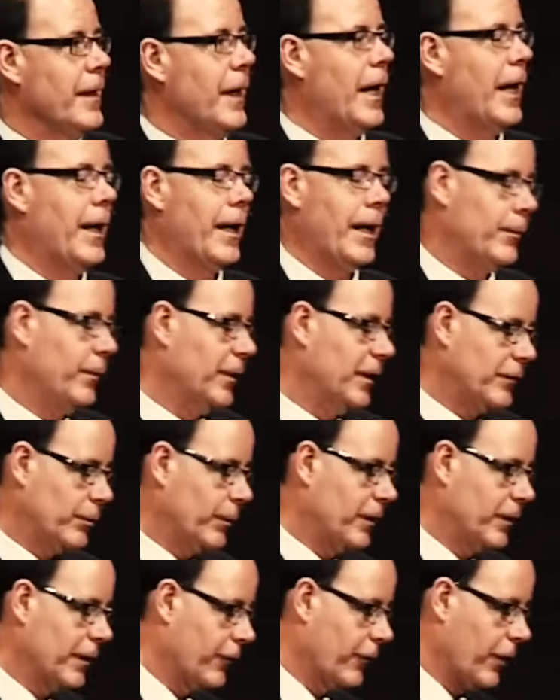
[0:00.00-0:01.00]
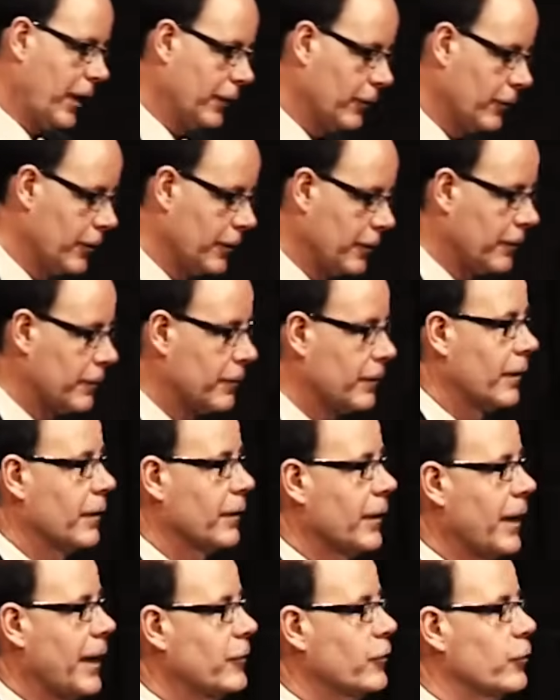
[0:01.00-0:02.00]
it makes me think of Honduras uh,
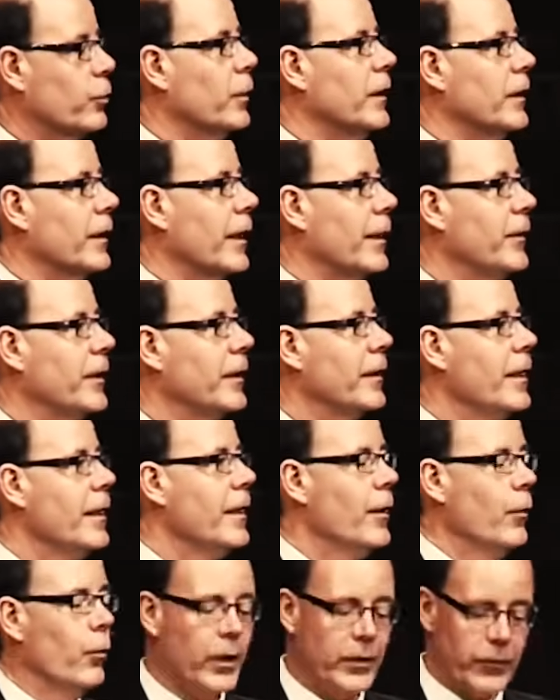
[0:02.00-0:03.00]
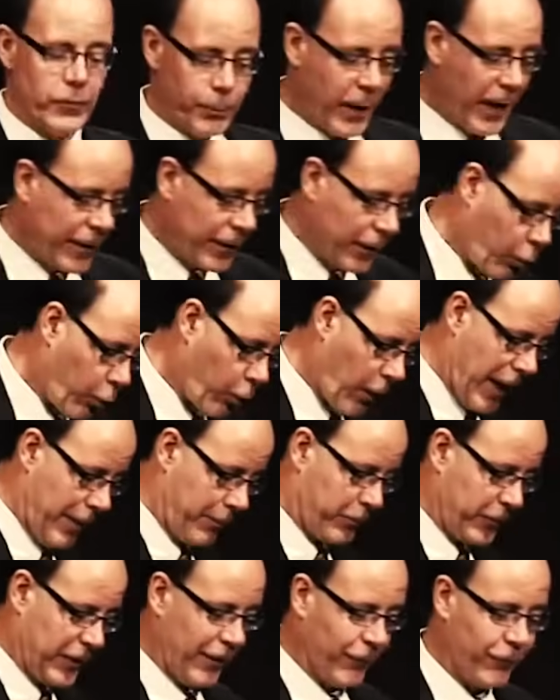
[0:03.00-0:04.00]
last week. I mean, once Bonnie
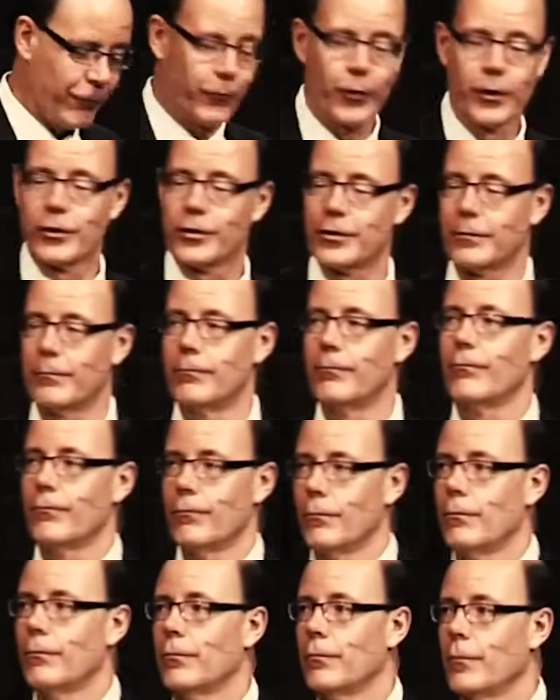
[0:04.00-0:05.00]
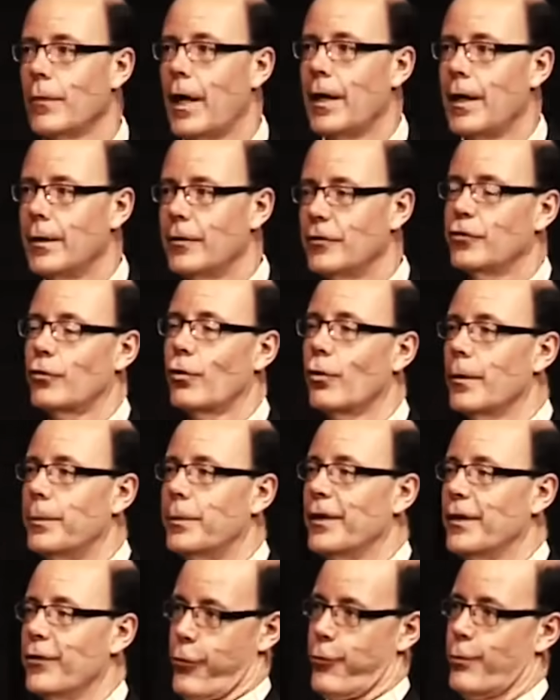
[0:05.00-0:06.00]
whapped that first uh,
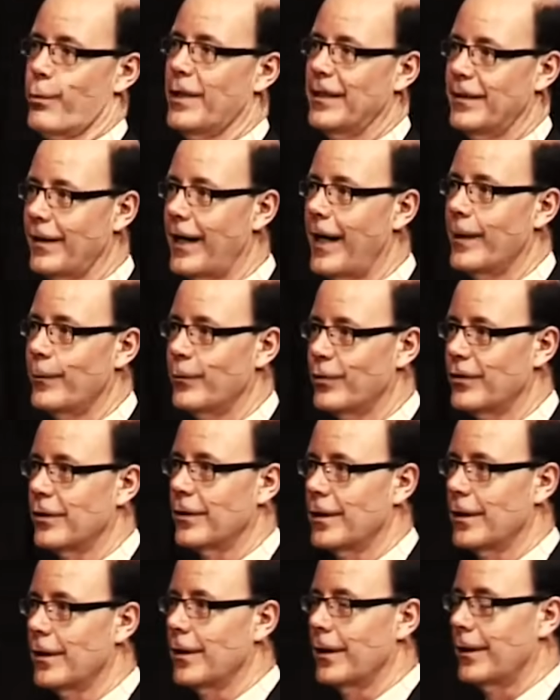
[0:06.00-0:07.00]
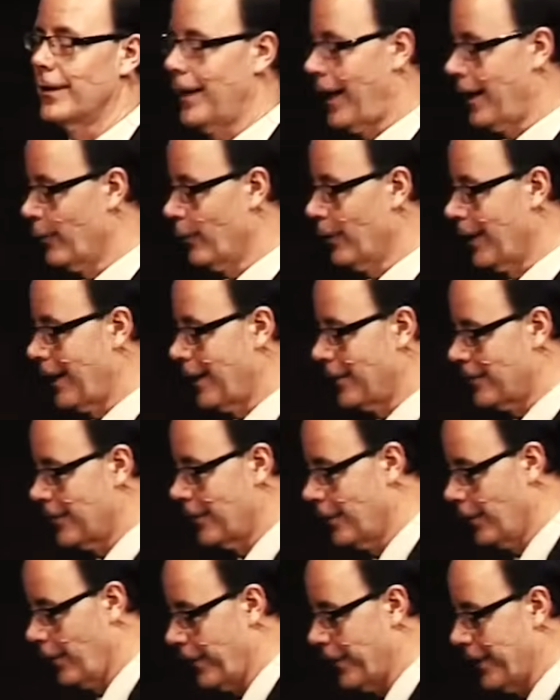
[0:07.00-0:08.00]
scorpion three times to kill it. I realized the
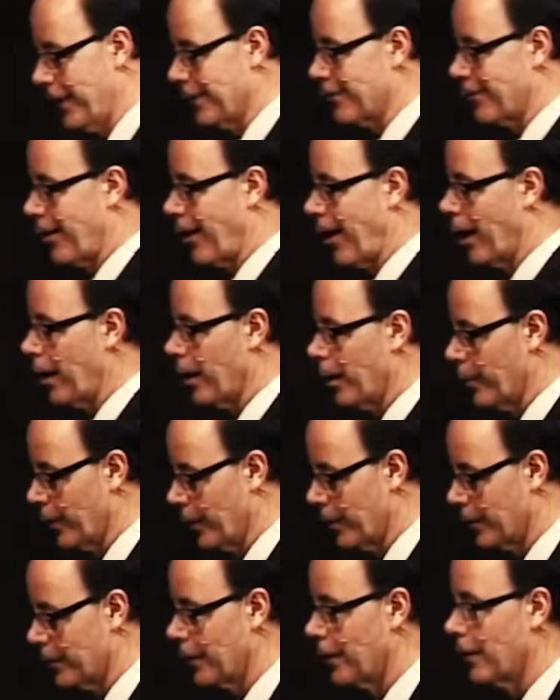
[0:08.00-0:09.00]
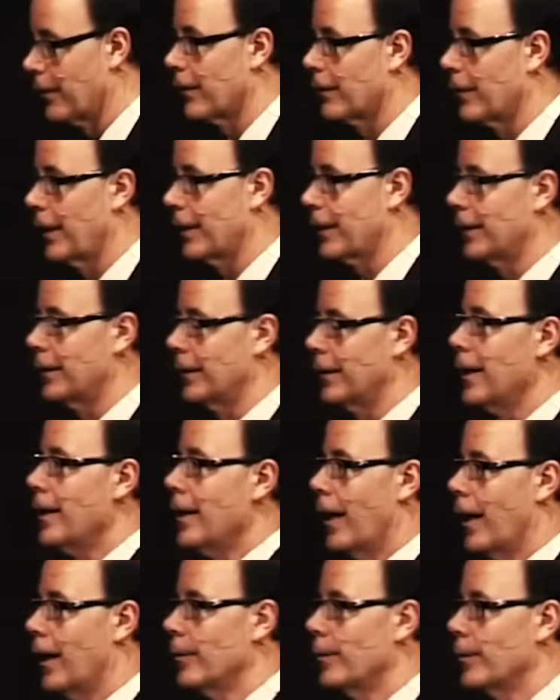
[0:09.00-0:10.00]
little things are armored, you know, they're like an
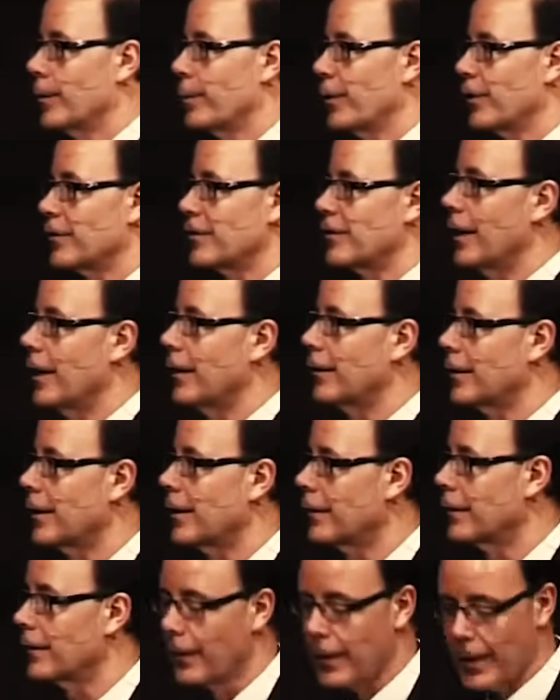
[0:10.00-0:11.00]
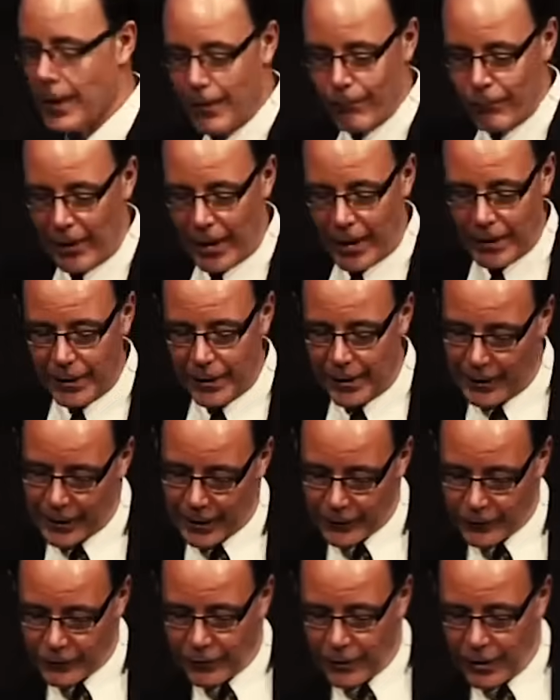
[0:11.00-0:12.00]
armored personnel carrier. And, and
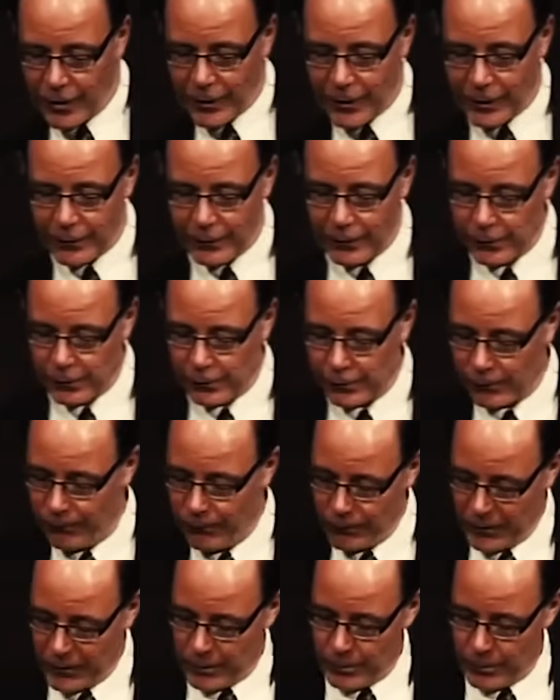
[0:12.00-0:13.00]
I saw that little